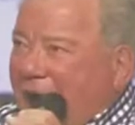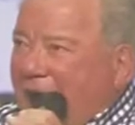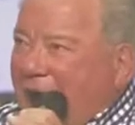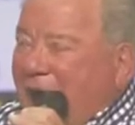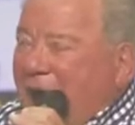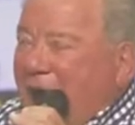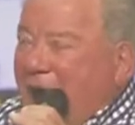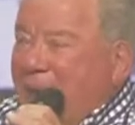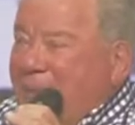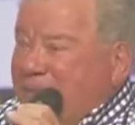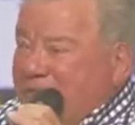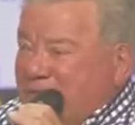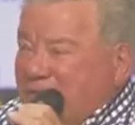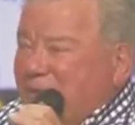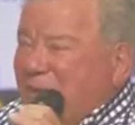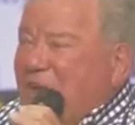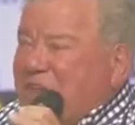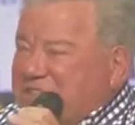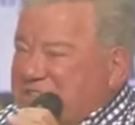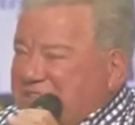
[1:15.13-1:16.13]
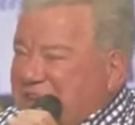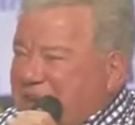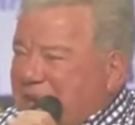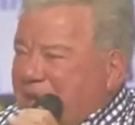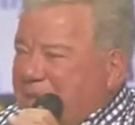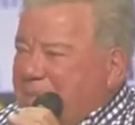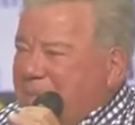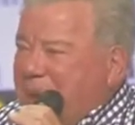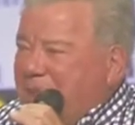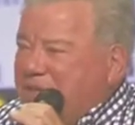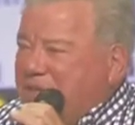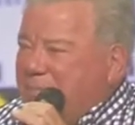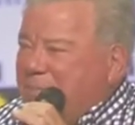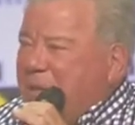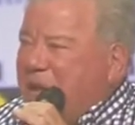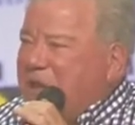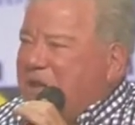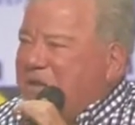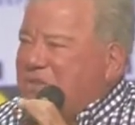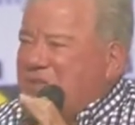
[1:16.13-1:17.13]
I was fascinated by
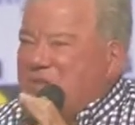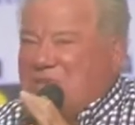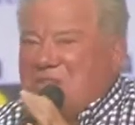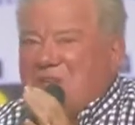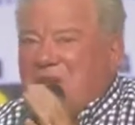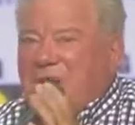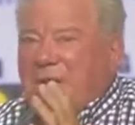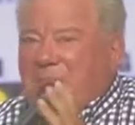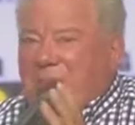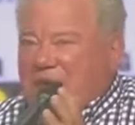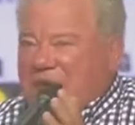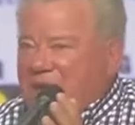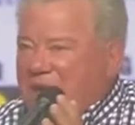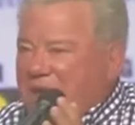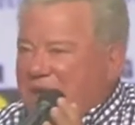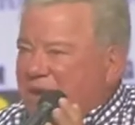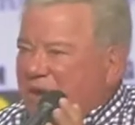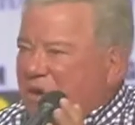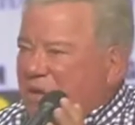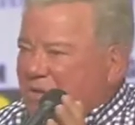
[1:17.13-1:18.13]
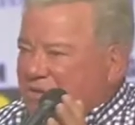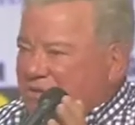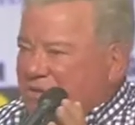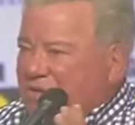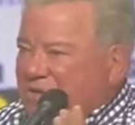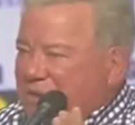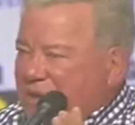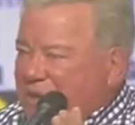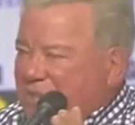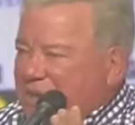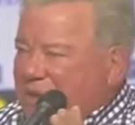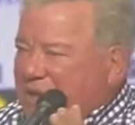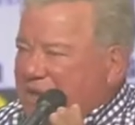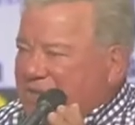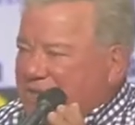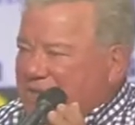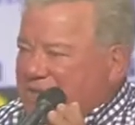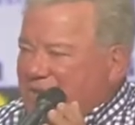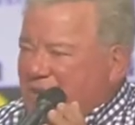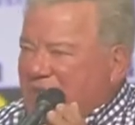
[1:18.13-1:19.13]
space, as anybody here is here
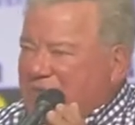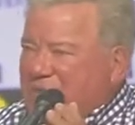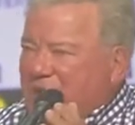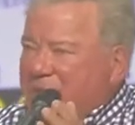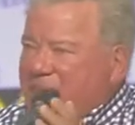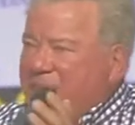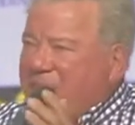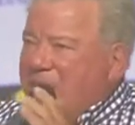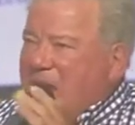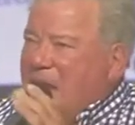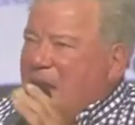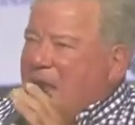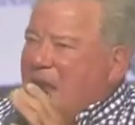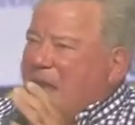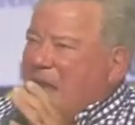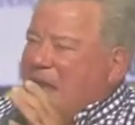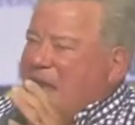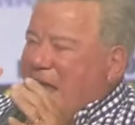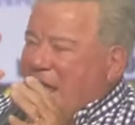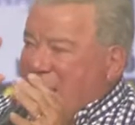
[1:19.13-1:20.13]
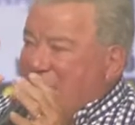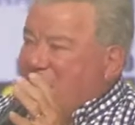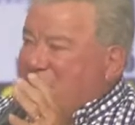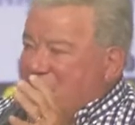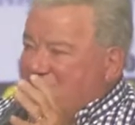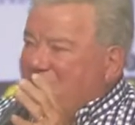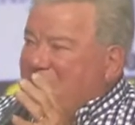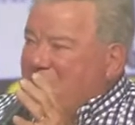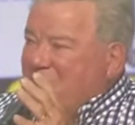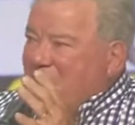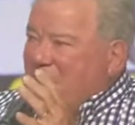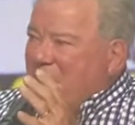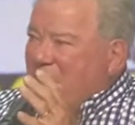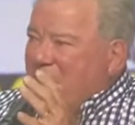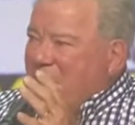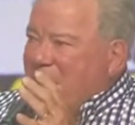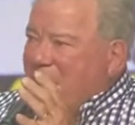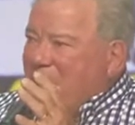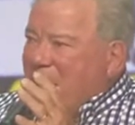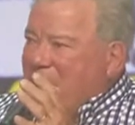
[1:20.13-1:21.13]
because of Star Trek. And I've studied a
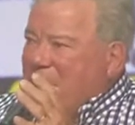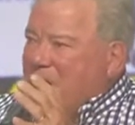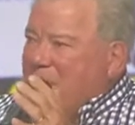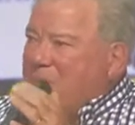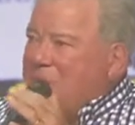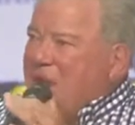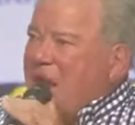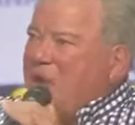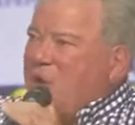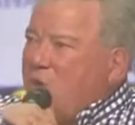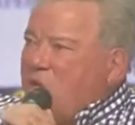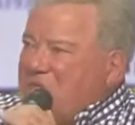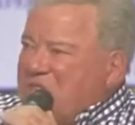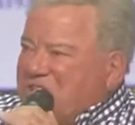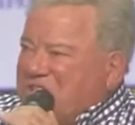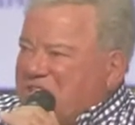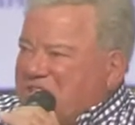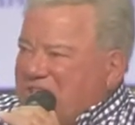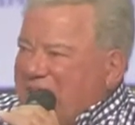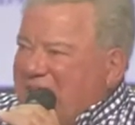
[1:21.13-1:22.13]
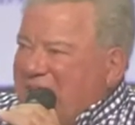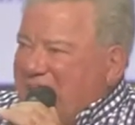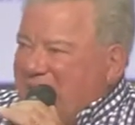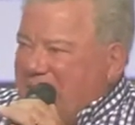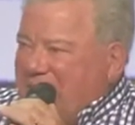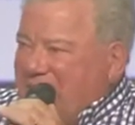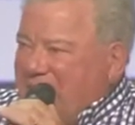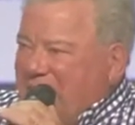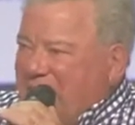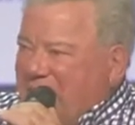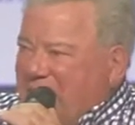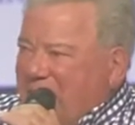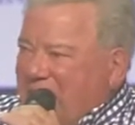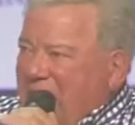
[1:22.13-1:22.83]
lot about it, but I couldn't see anything.